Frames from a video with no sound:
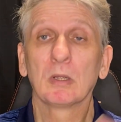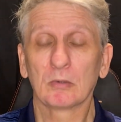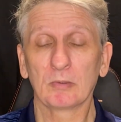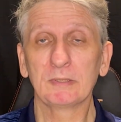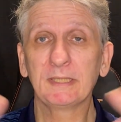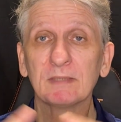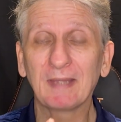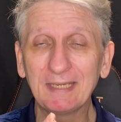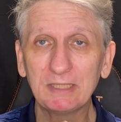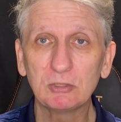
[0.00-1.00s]
or indeed of
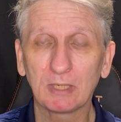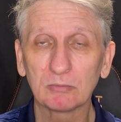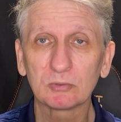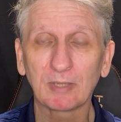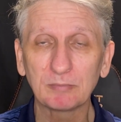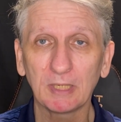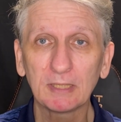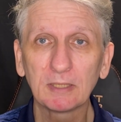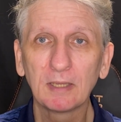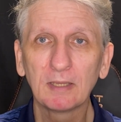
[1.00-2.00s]
any general
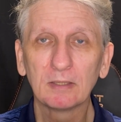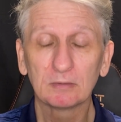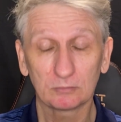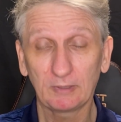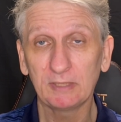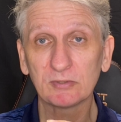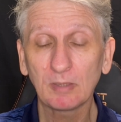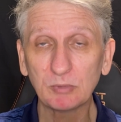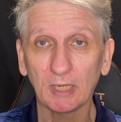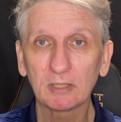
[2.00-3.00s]
subject or any
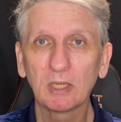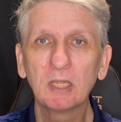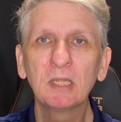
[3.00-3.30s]
subject,